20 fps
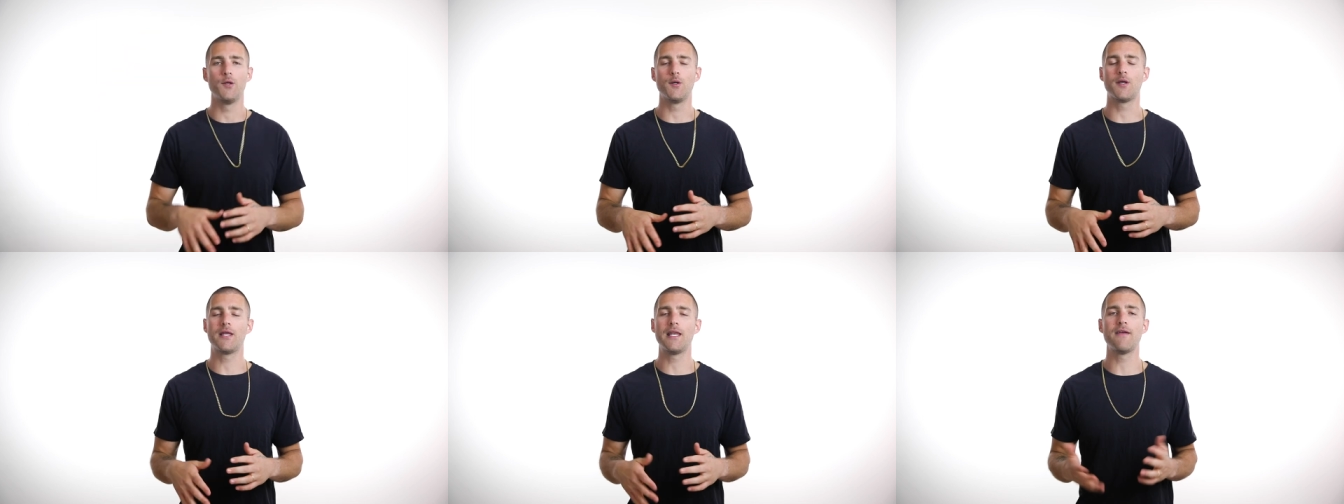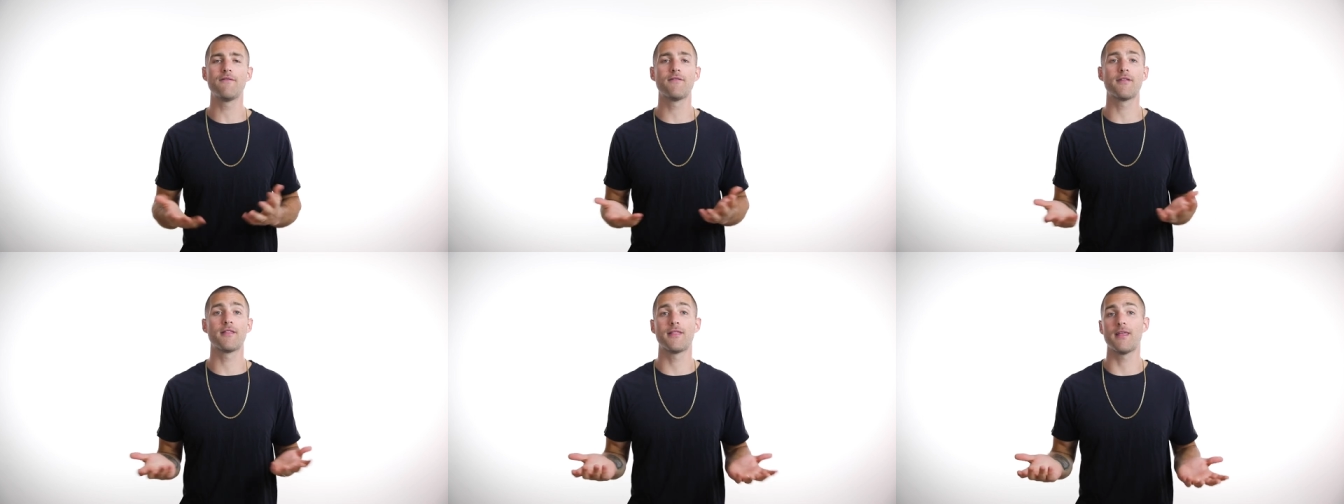You can
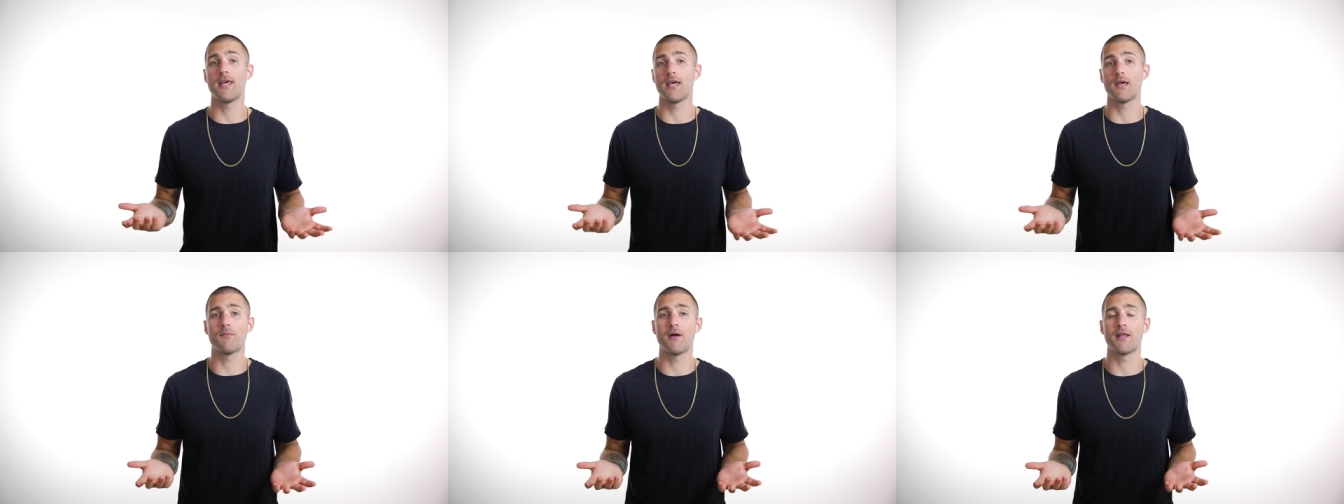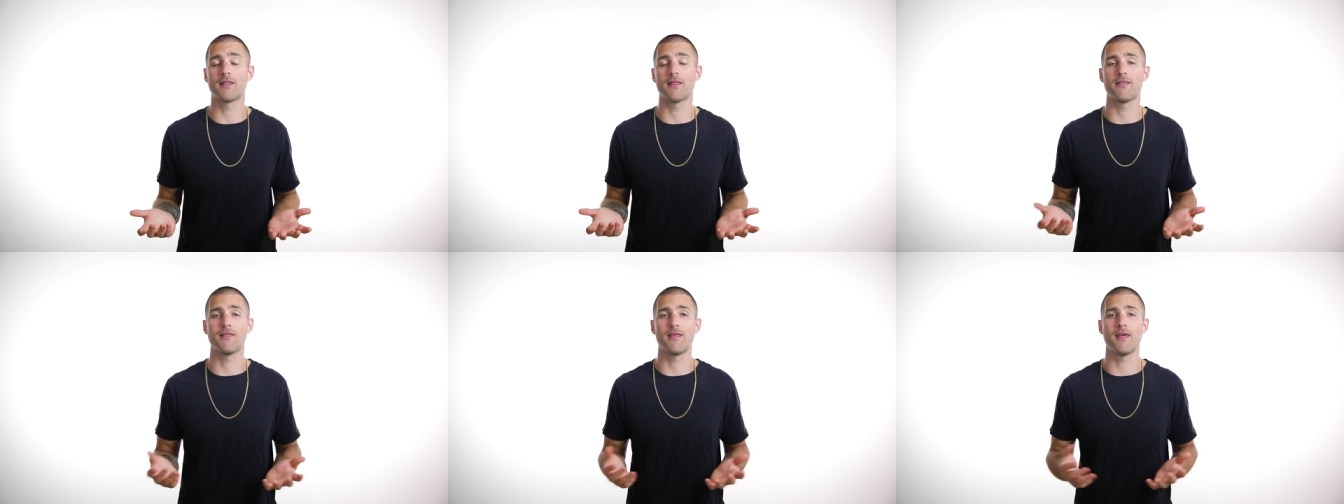even think
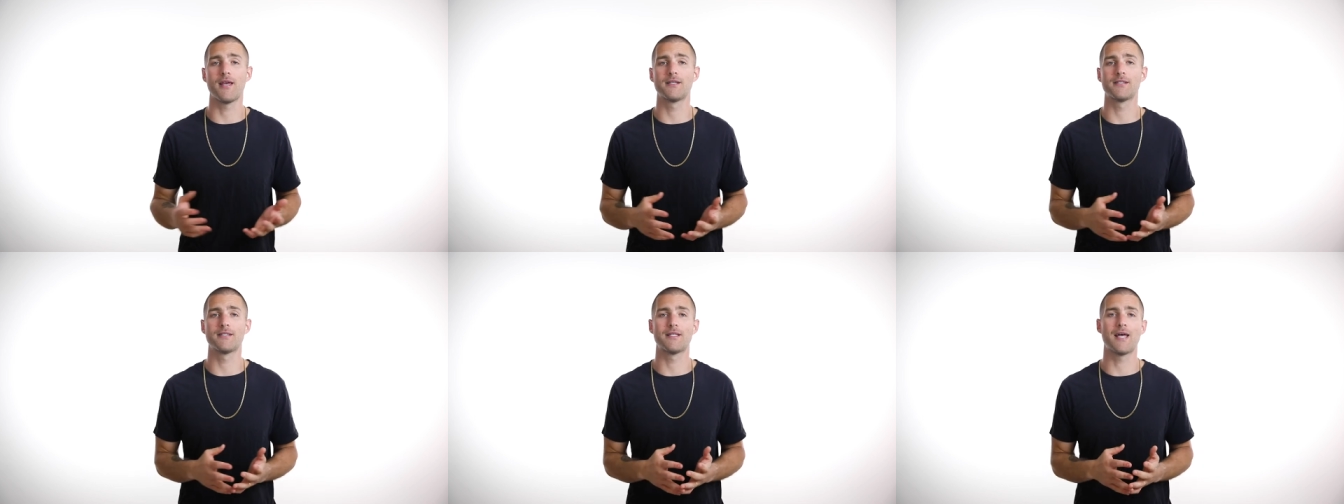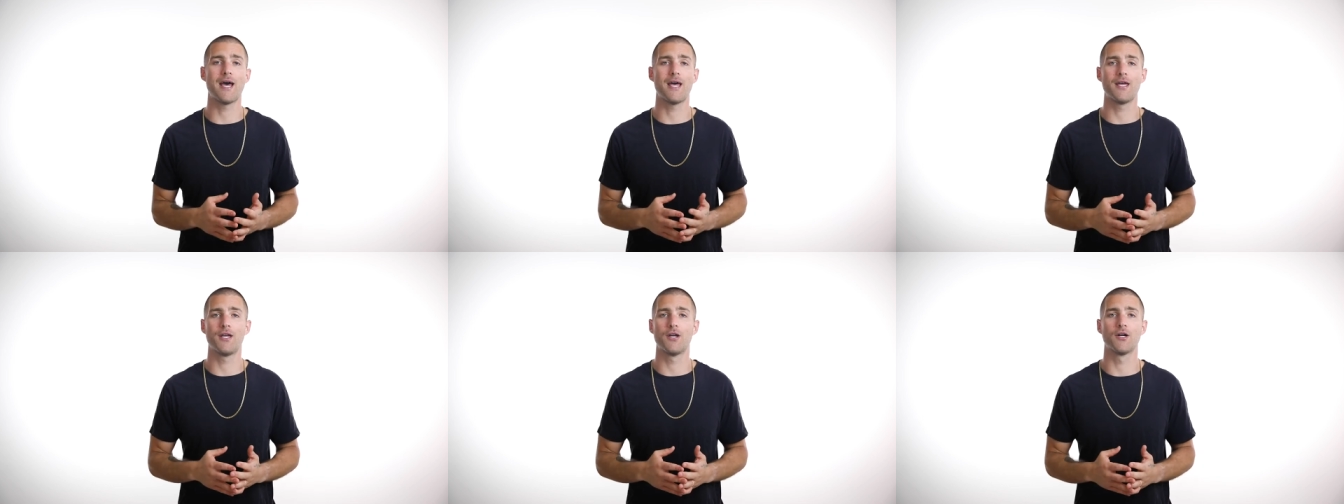about the things
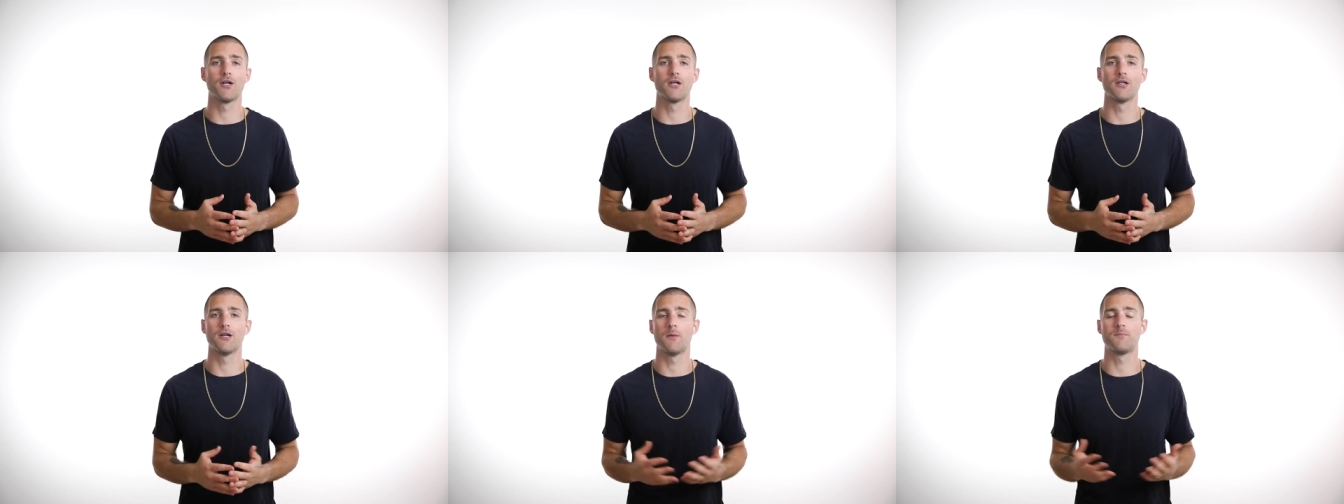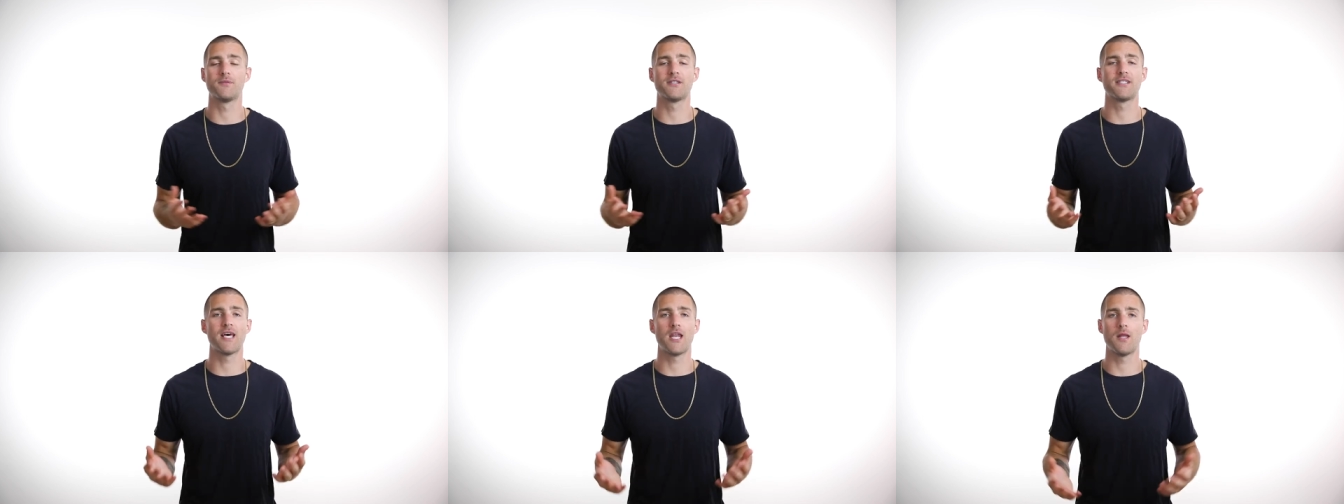that you're
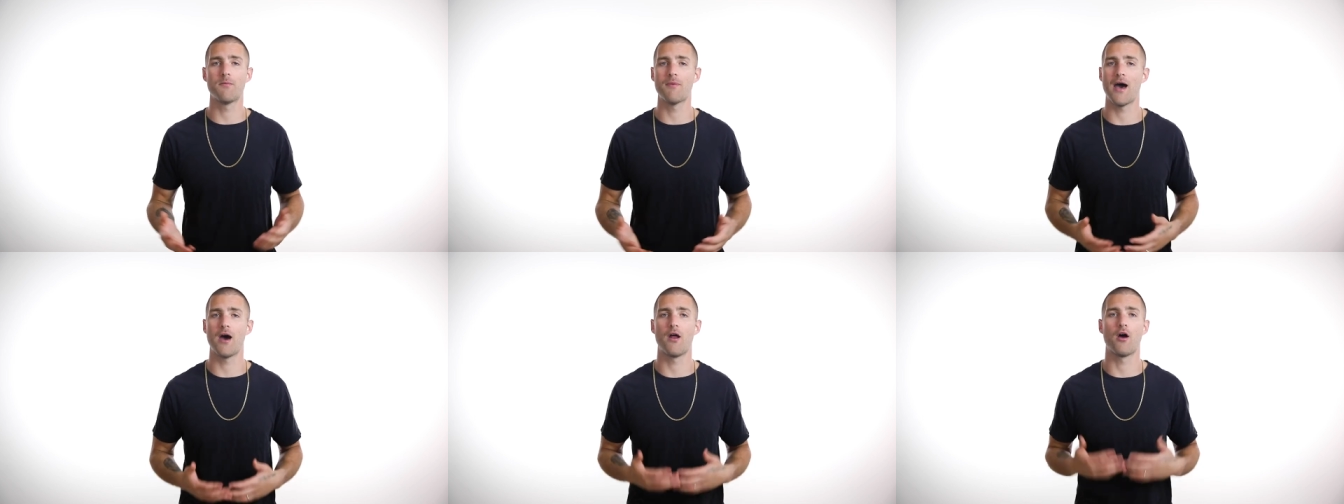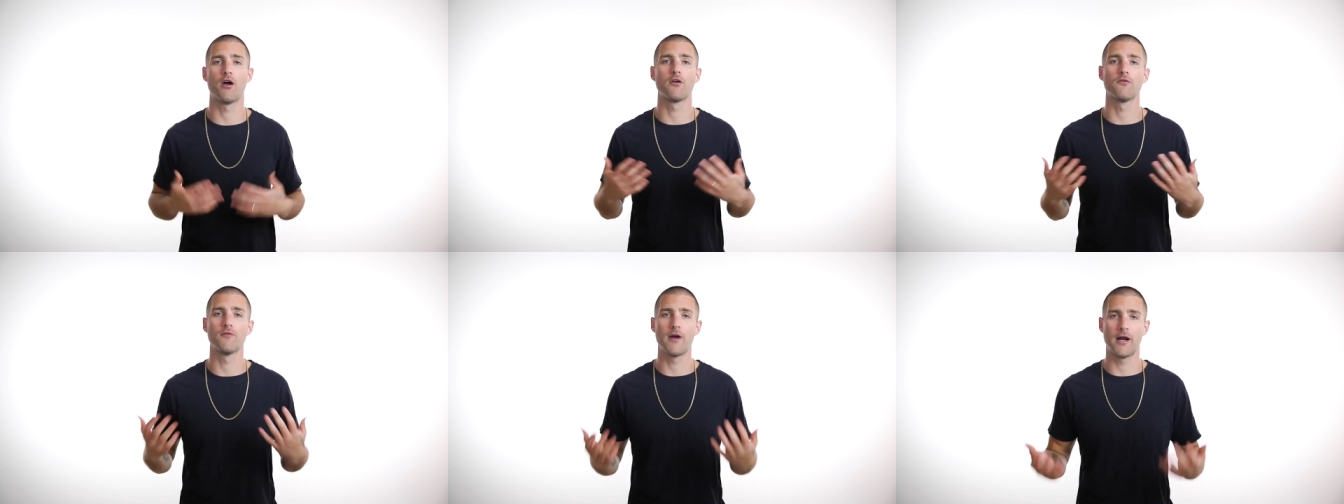upset
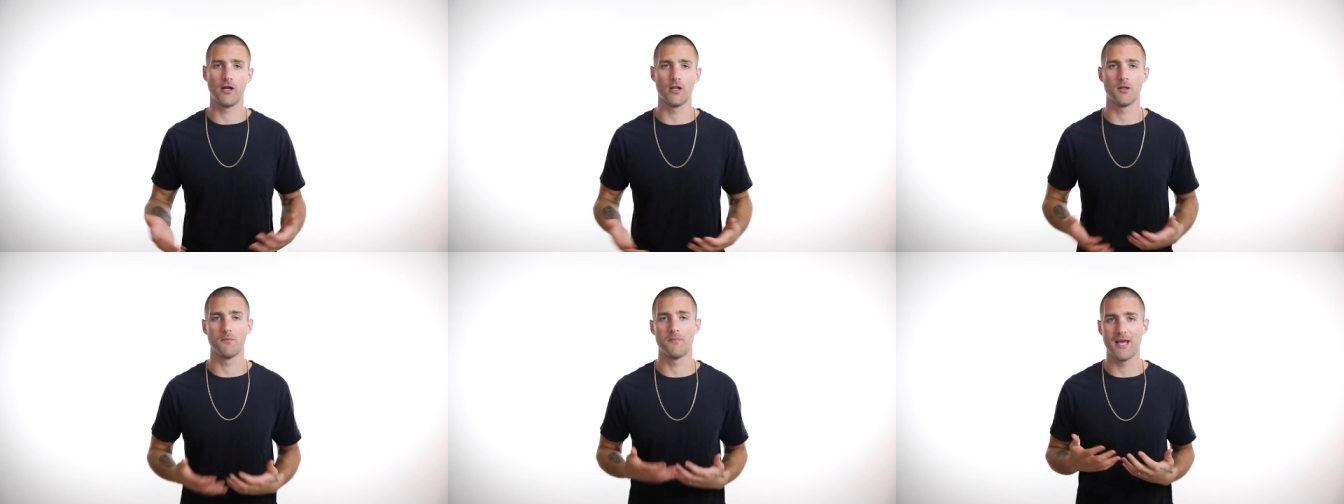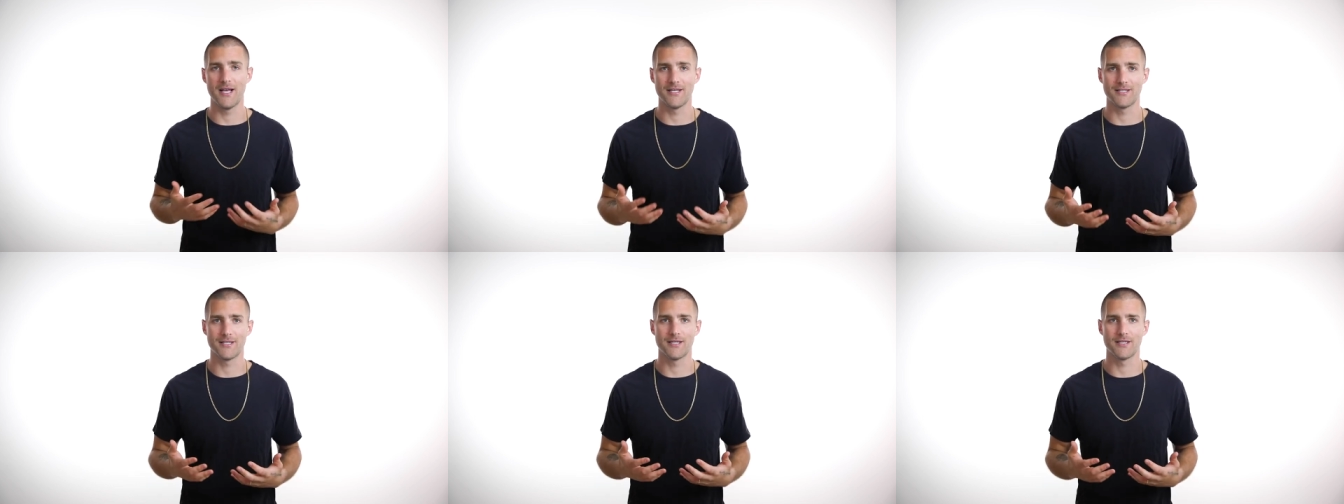about on a regular
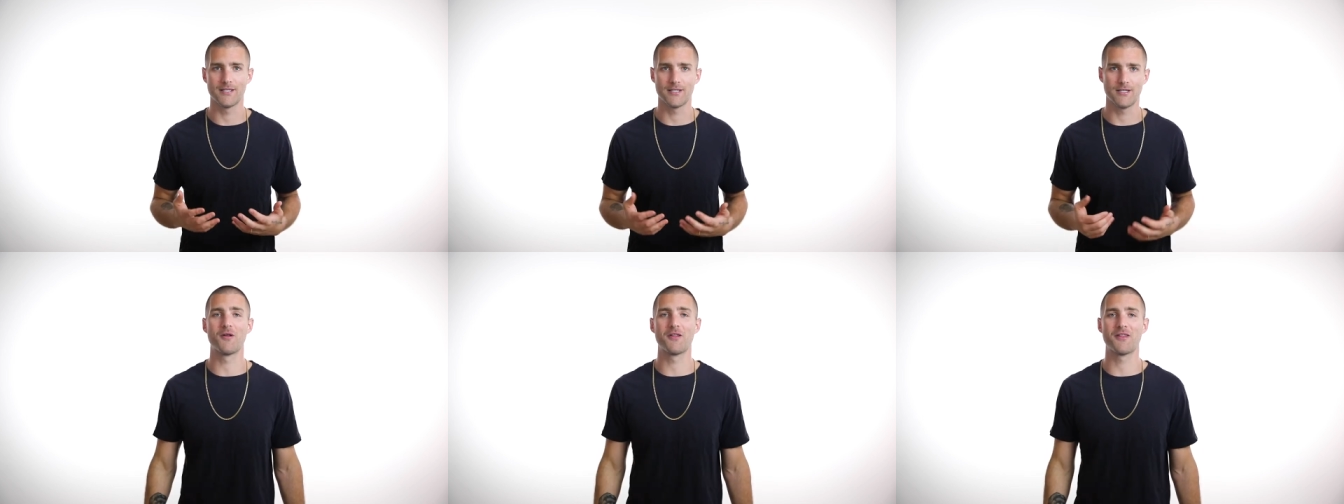basis.